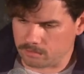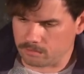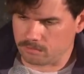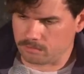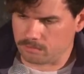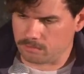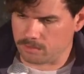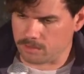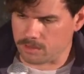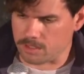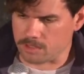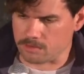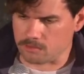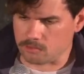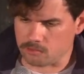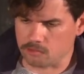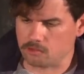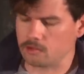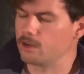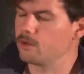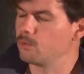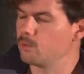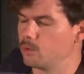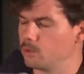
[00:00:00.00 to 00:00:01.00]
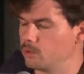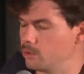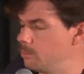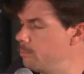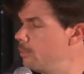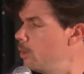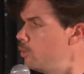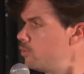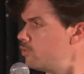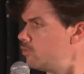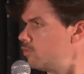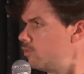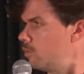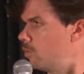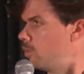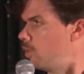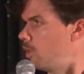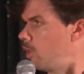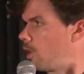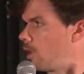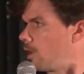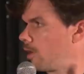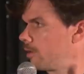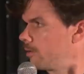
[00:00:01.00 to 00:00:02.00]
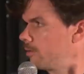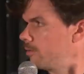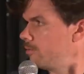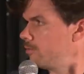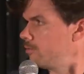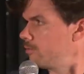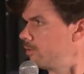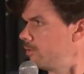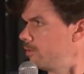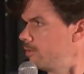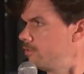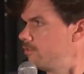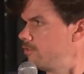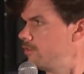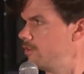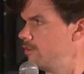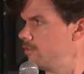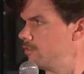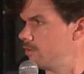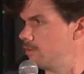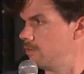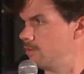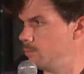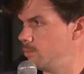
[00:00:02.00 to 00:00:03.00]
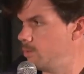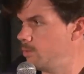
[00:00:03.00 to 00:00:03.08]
the general emotional arc for the season.